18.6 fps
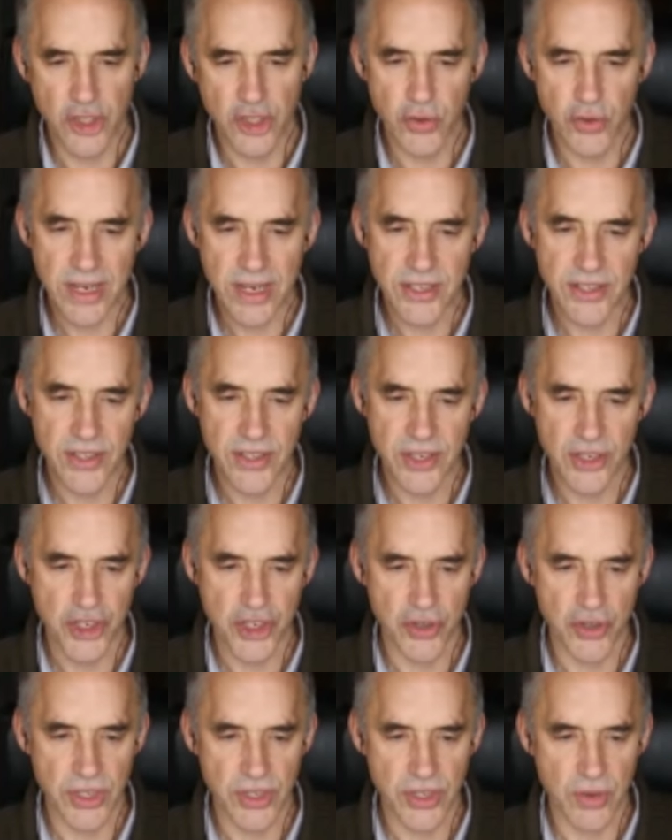Address the
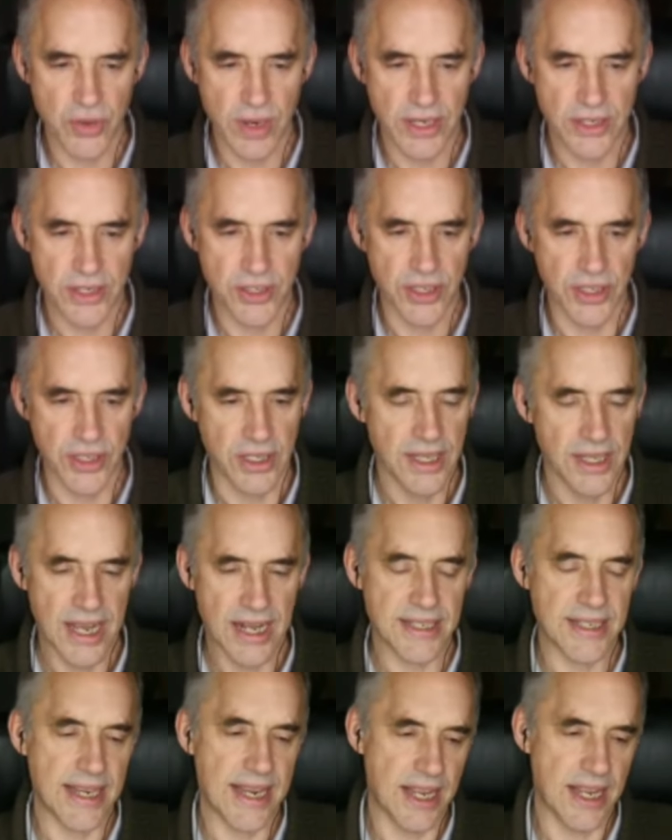Jewish question.
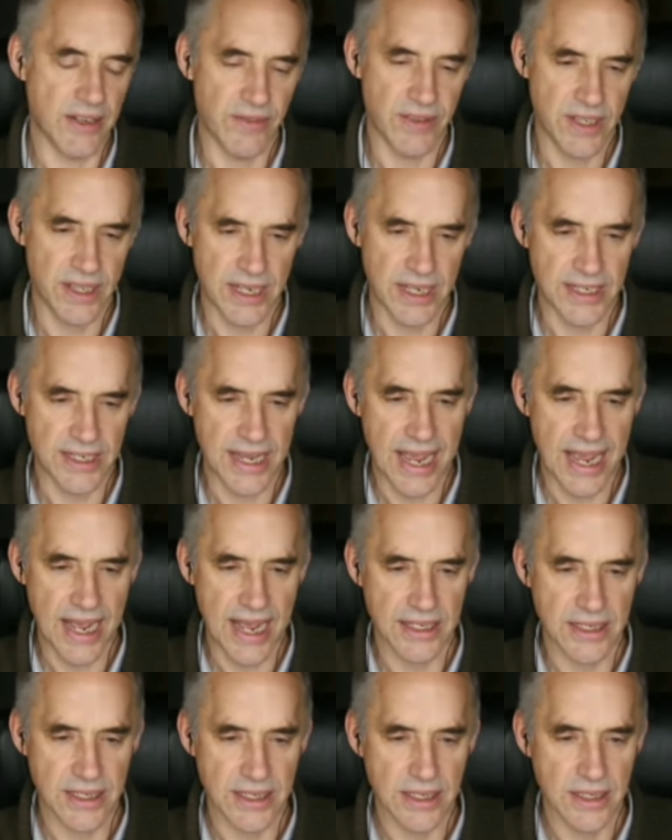That's a hell of a thing to
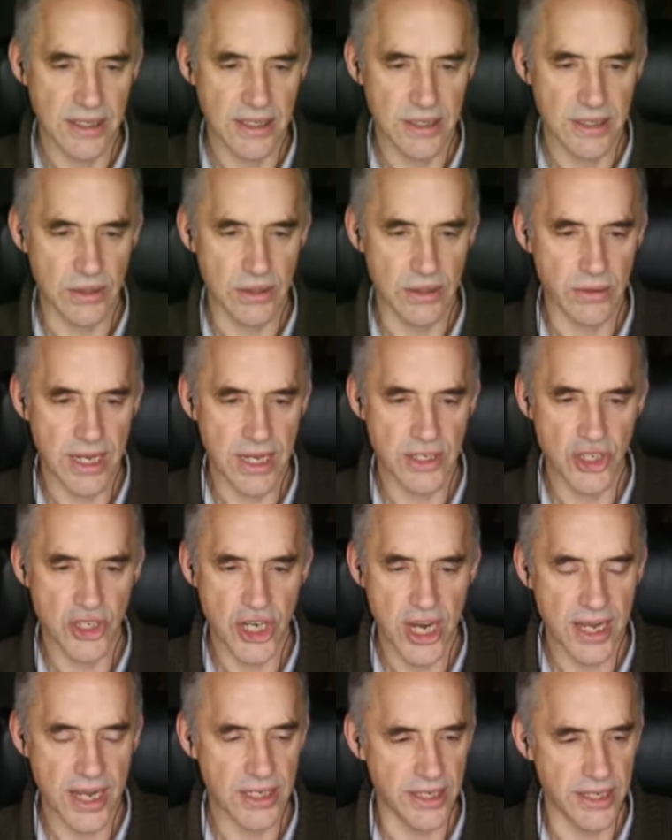ask. So that's
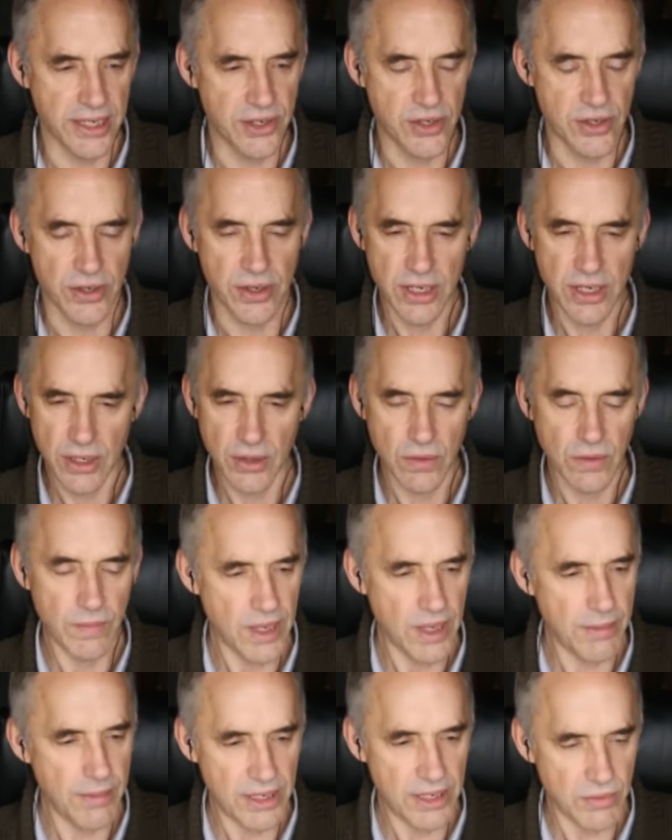Jack Lintern, you know?
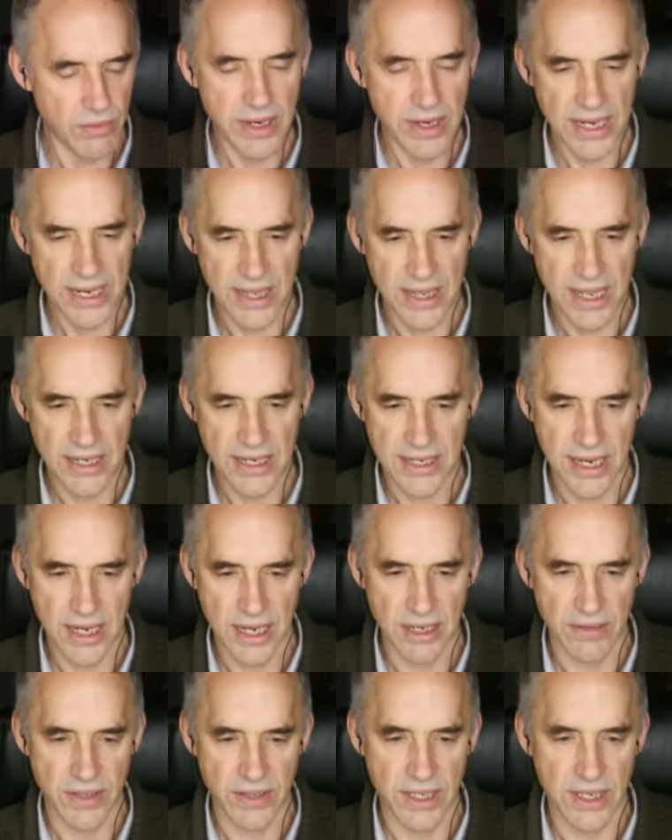I mean, really, that's a
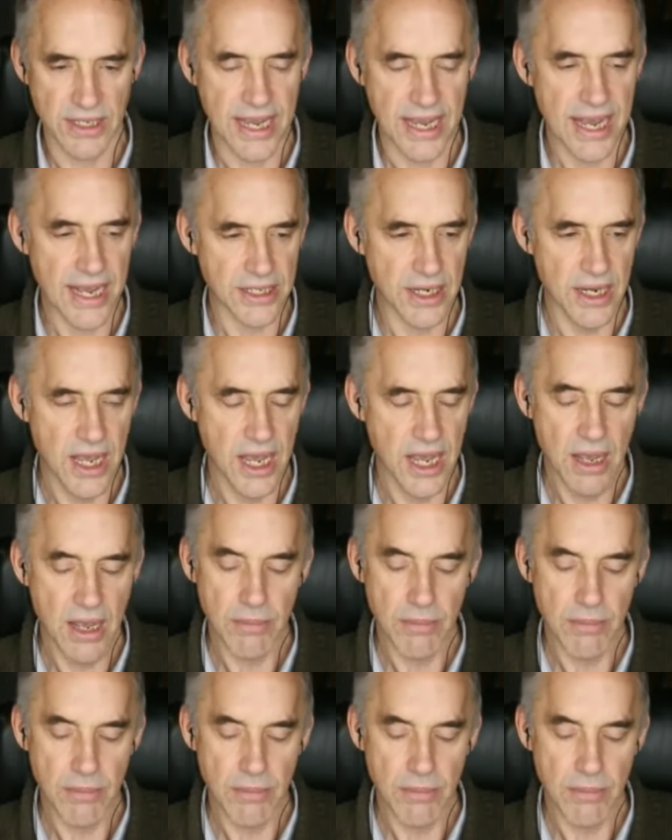hell of a thing to ask.